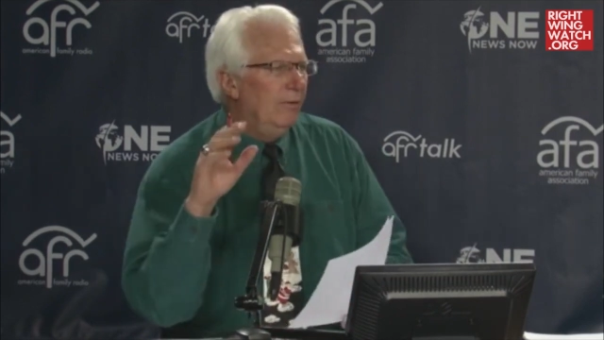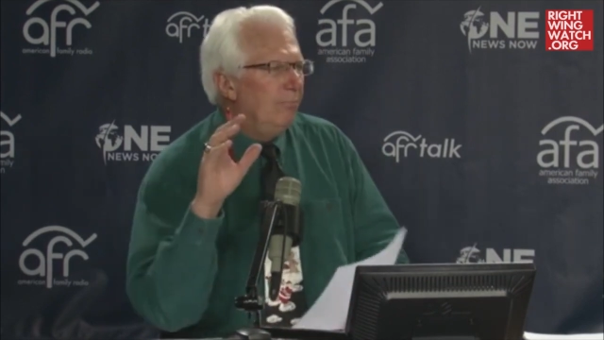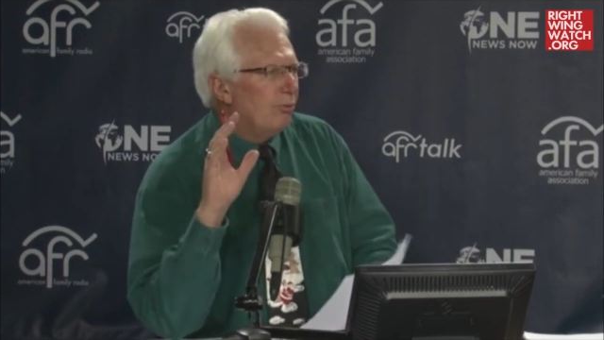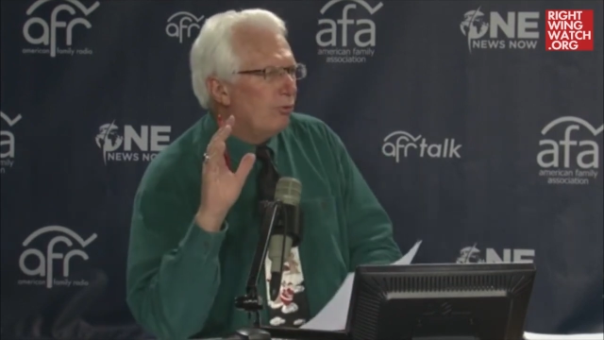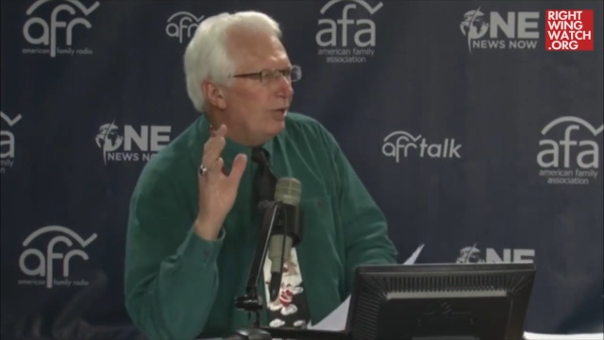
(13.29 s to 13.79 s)

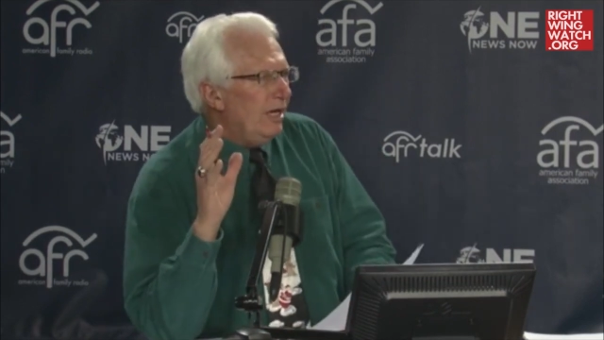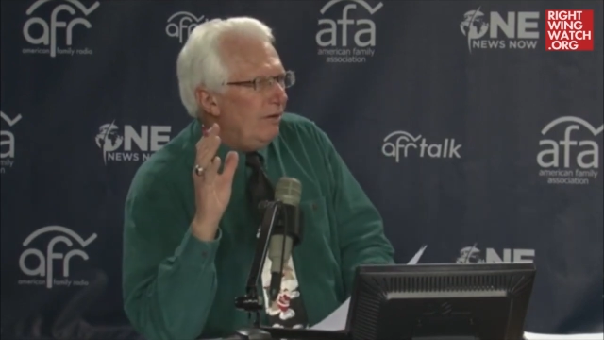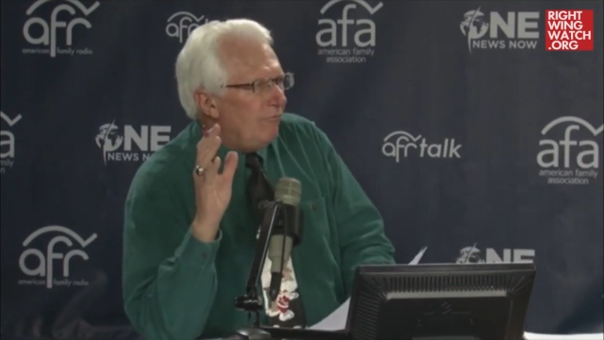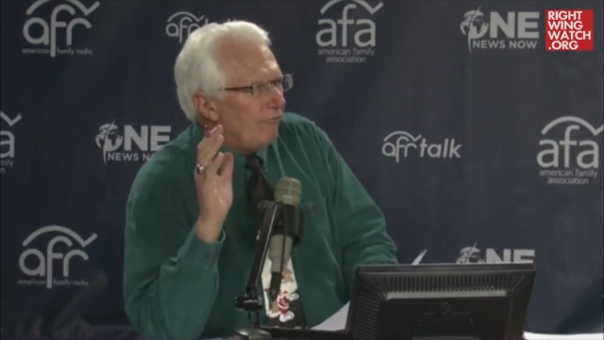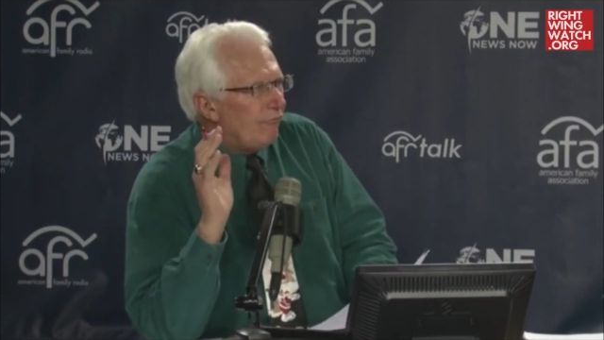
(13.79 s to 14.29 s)

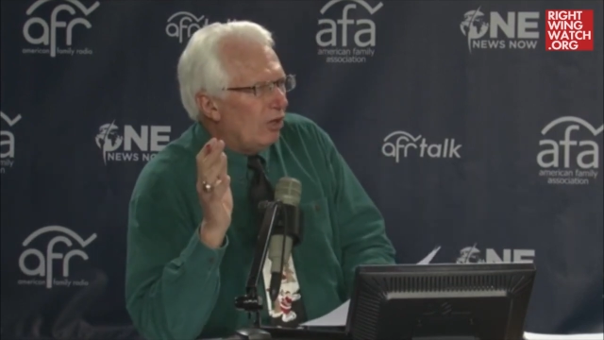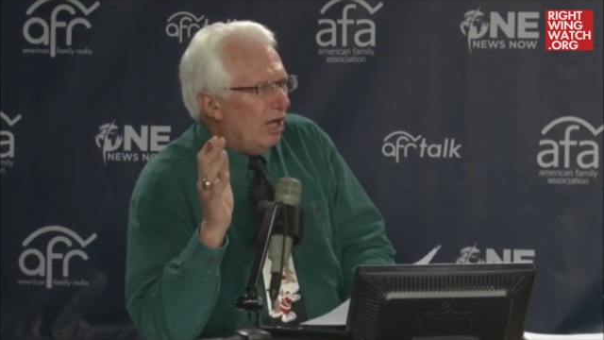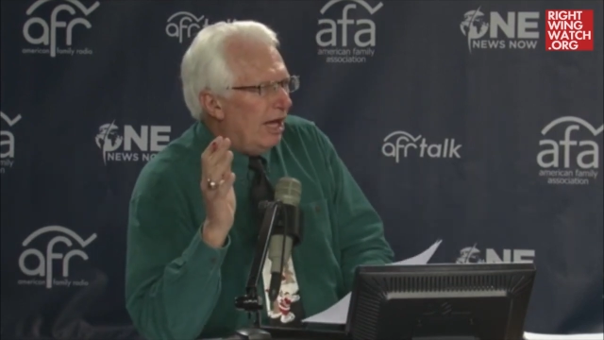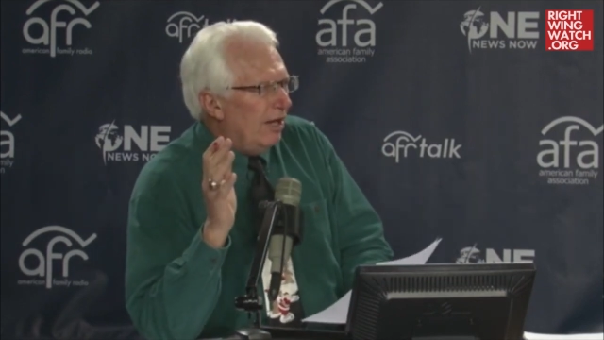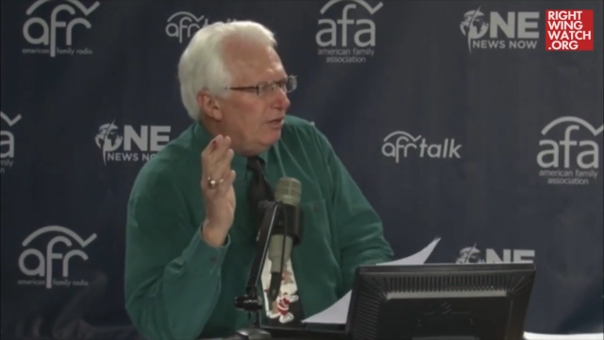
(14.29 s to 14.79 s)

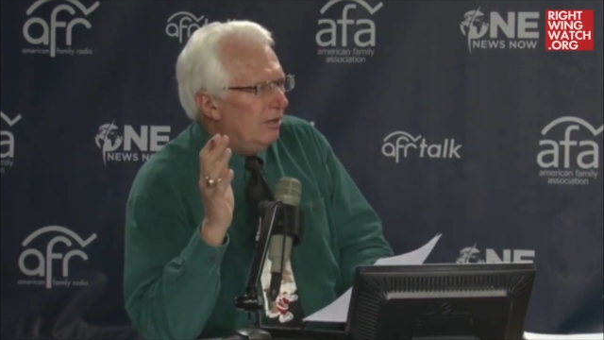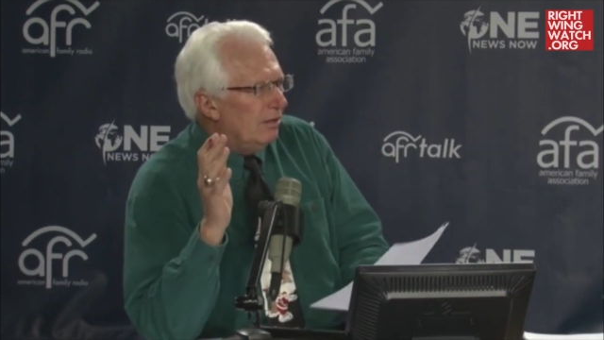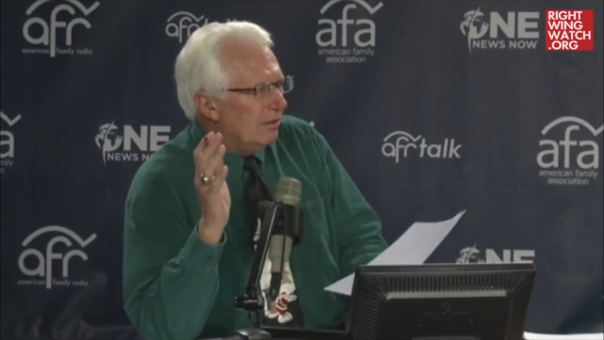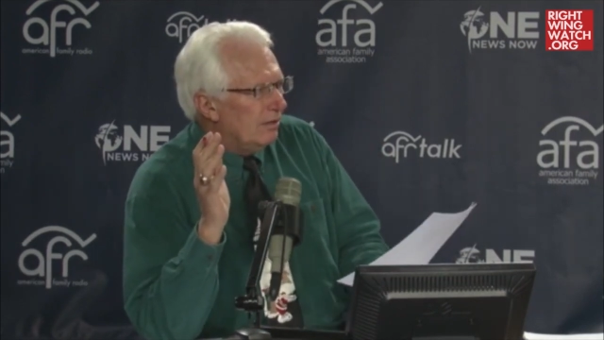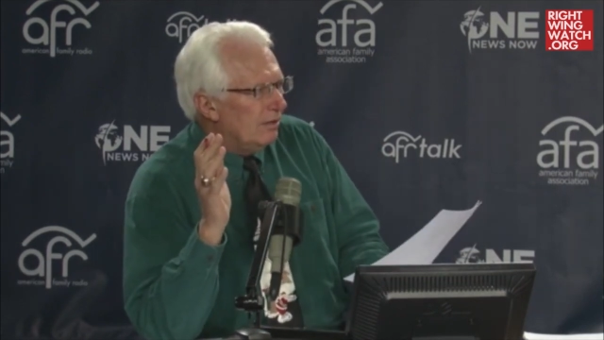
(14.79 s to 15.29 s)
pre-flood
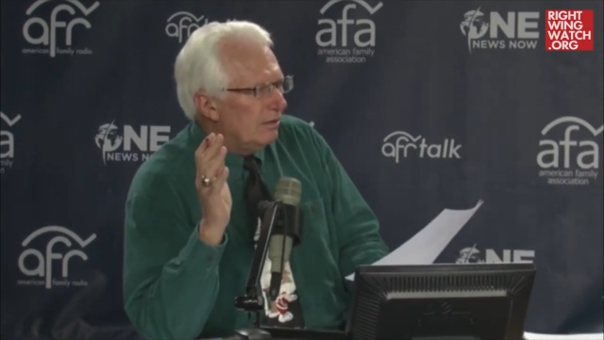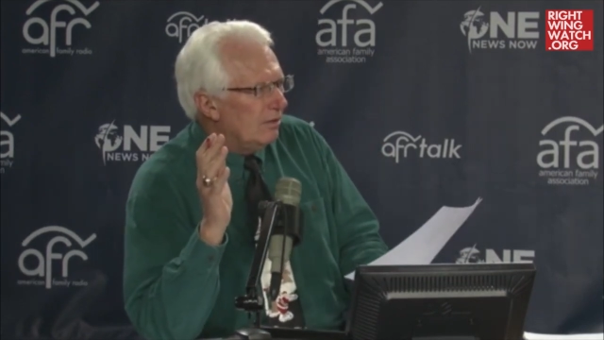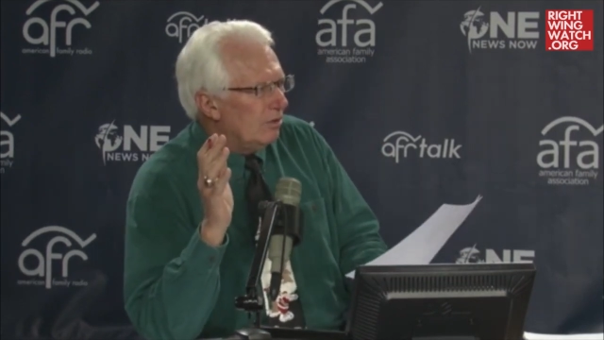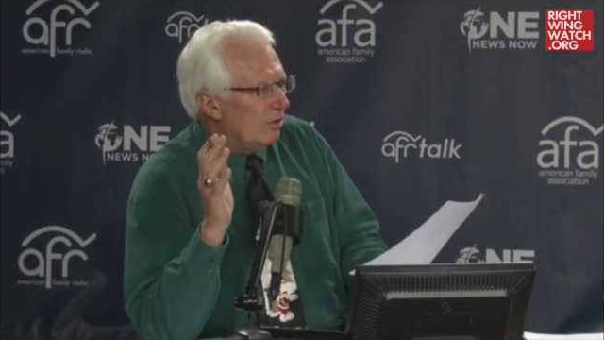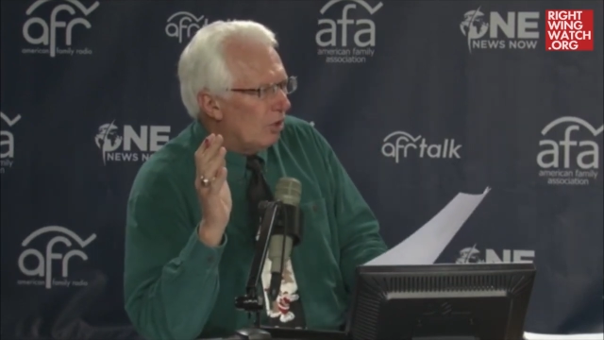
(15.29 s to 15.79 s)

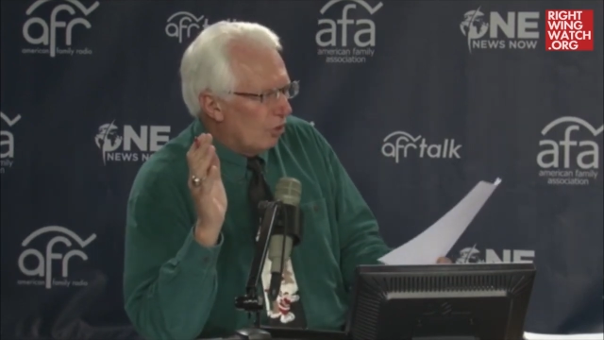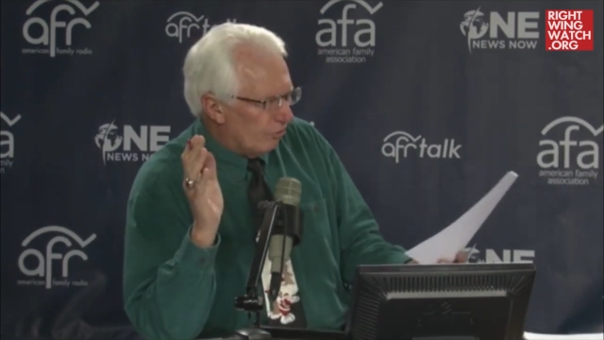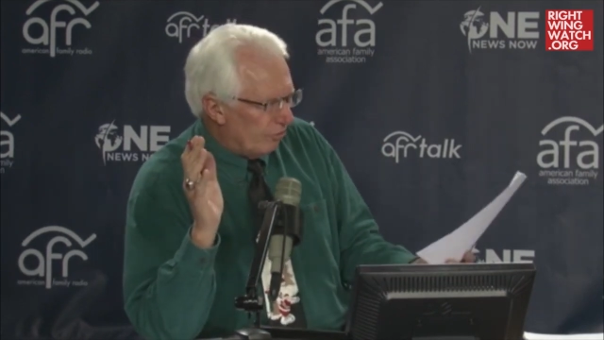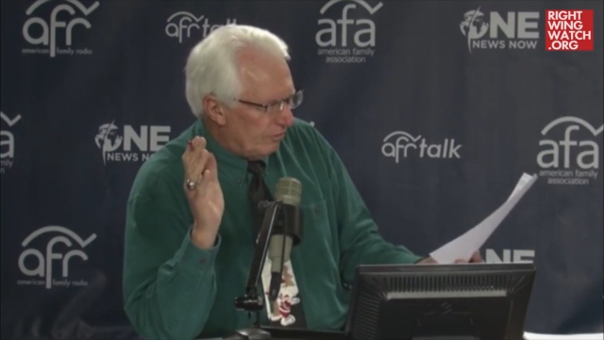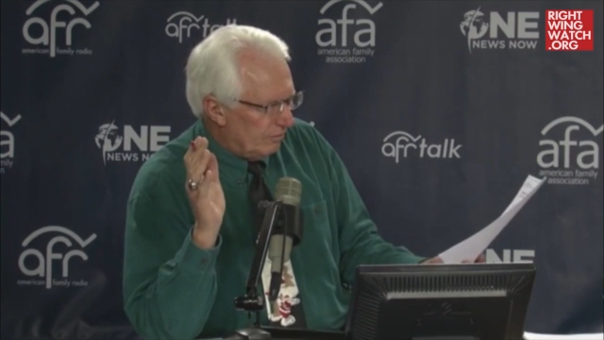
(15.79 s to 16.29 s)
Earth. Mm-hmm.